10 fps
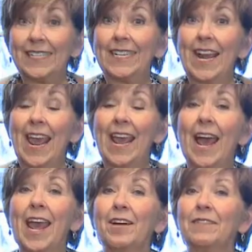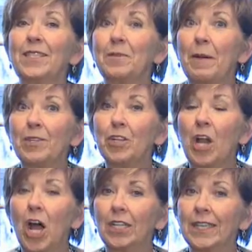Today I have a
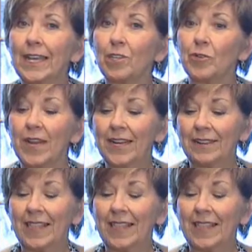special holiday treat